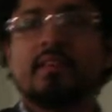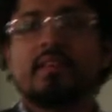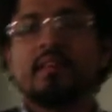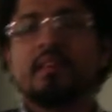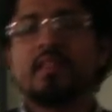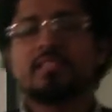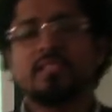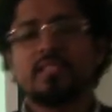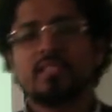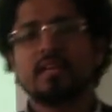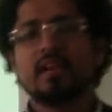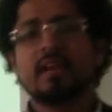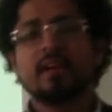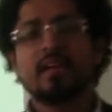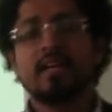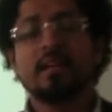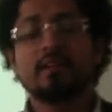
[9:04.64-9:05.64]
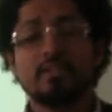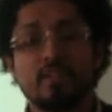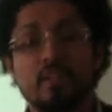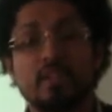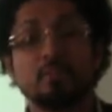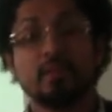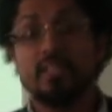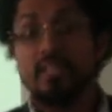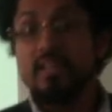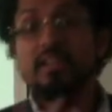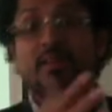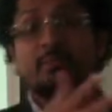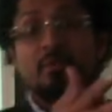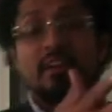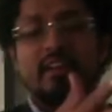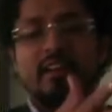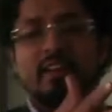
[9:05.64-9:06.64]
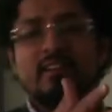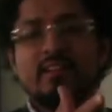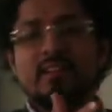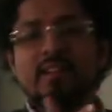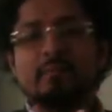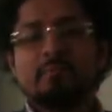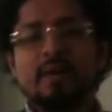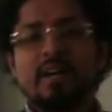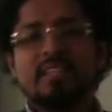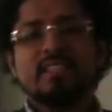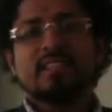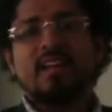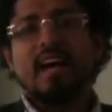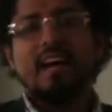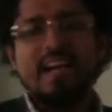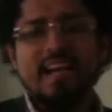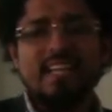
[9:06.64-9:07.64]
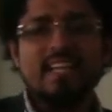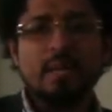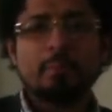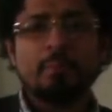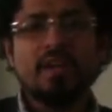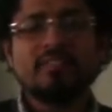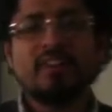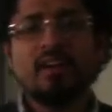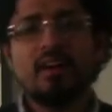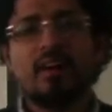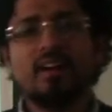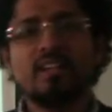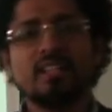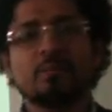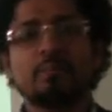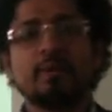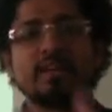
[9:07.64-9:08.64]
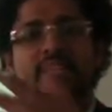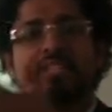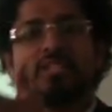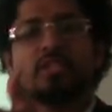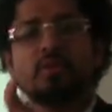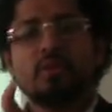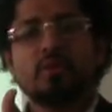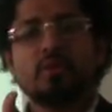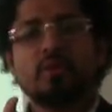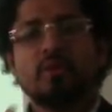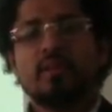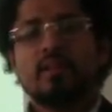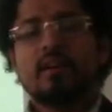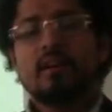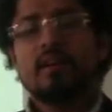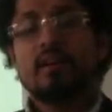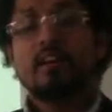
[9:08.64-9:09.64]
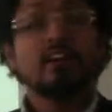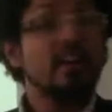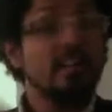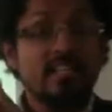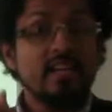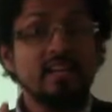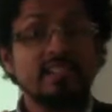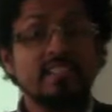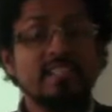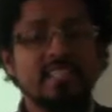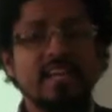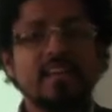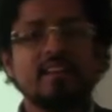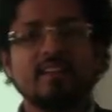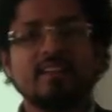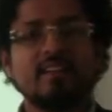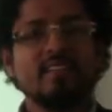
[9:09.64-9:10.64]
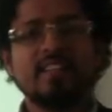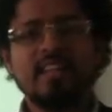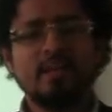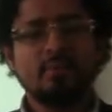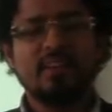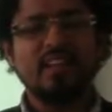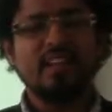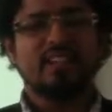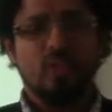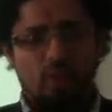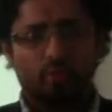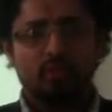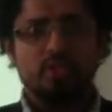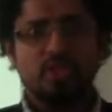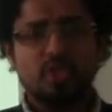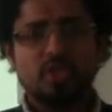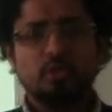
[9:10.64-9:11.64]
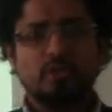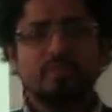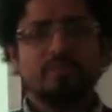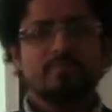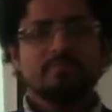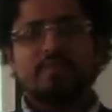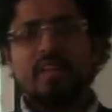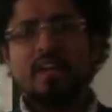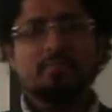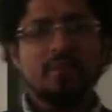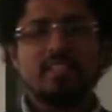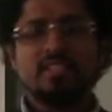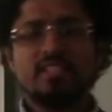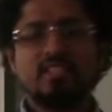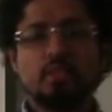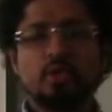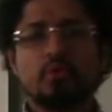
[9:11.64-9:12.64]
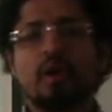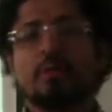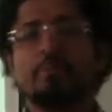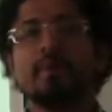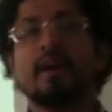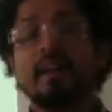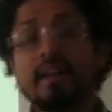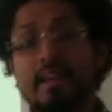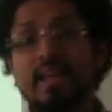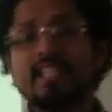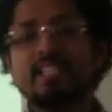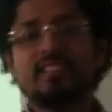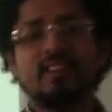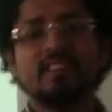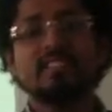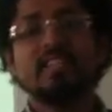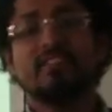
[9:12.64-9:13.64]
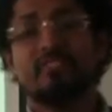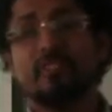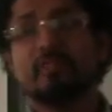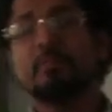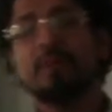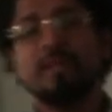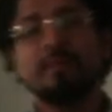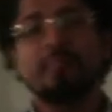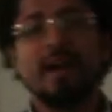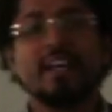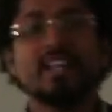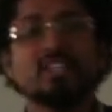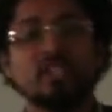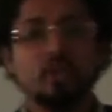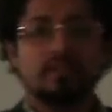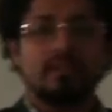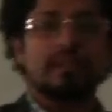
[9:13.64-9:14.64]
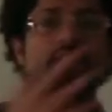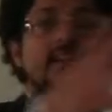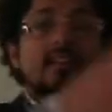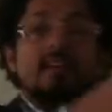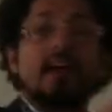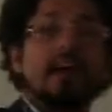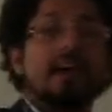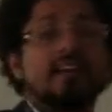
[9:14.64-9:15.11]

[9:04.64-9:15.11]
let's just say I had a contract with Kalimullah, but I ended up giving all the money to Ghazia instead. And then I realized, oh shoot, I mixed the two up. I can ask Ghazia for the money back so that I